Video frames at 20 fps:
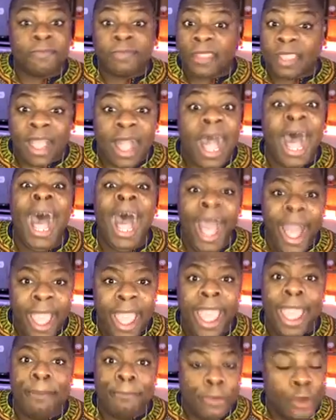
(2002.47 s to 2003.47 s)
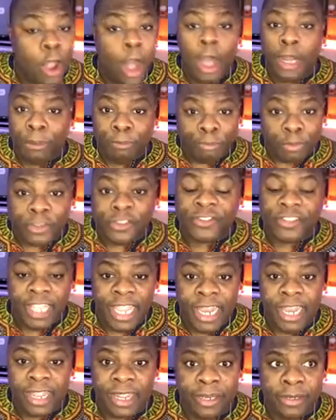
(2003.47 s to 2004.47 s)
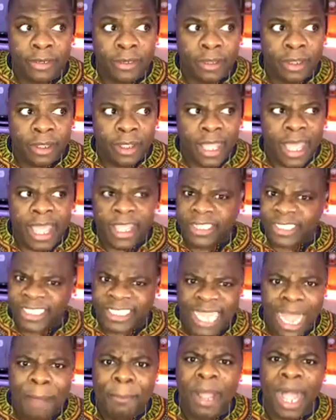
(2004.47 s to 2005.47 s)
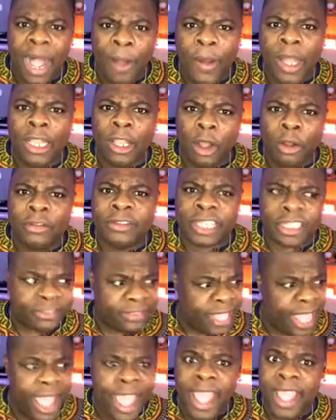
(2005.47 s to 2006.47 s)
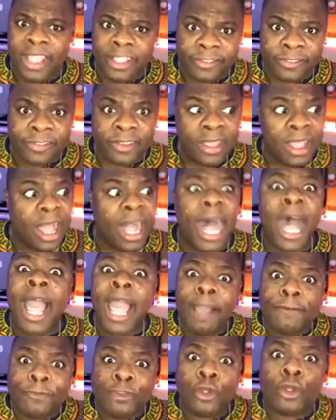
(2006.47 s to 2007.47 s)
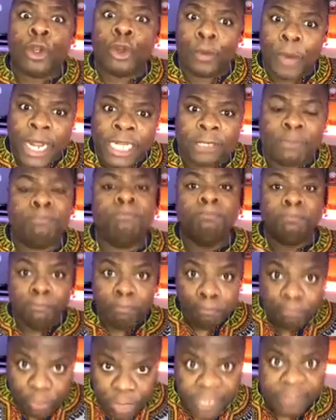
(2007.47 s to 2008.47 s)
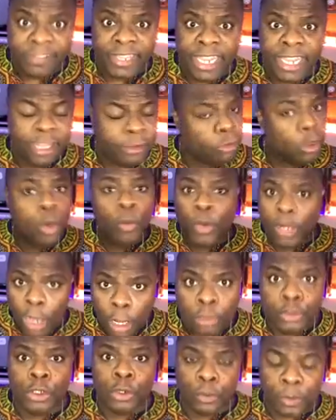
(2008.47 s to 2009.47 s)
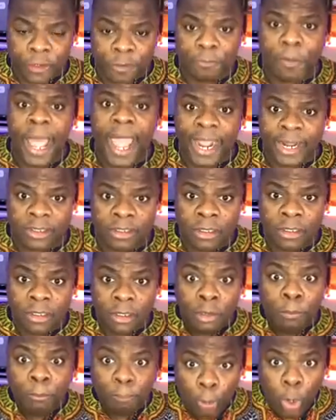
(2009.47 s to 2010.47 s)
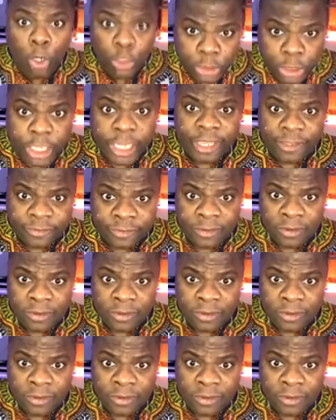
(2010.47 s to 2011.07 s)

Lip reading: I am not a Brazilian, and somehow along the days, I have to correct Brazilian, with all due respect, Portuguese.